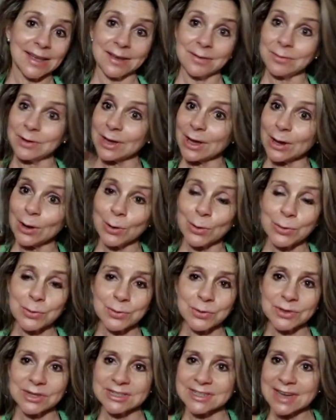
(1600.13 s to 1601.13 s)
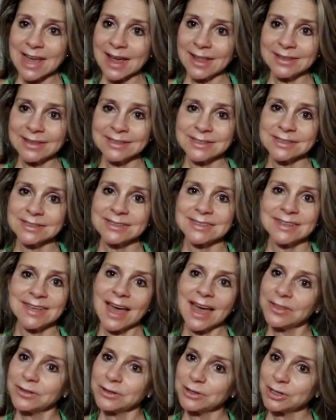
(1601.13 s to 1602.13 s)
we can go through the challenges
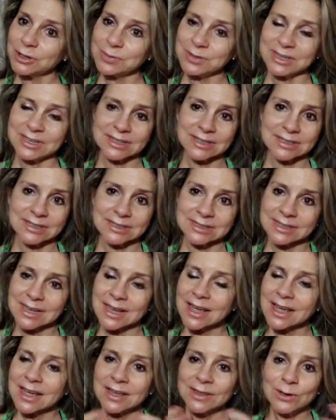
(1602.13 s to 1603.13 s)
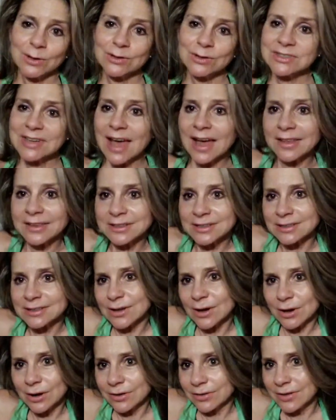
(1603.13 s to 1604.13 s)
together, because those challenges
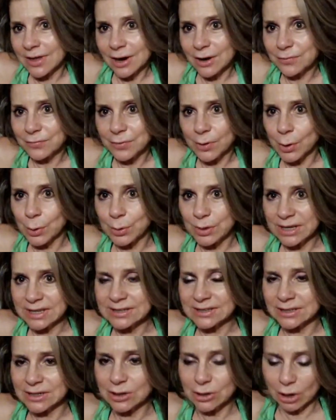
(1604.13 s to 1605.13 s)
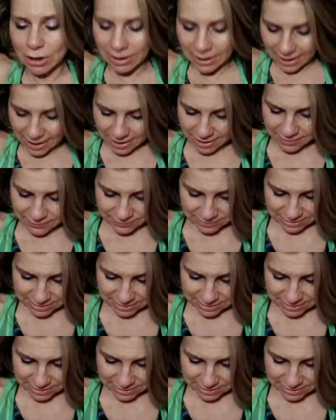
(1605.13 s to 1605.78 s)
are there for a reason in our lives.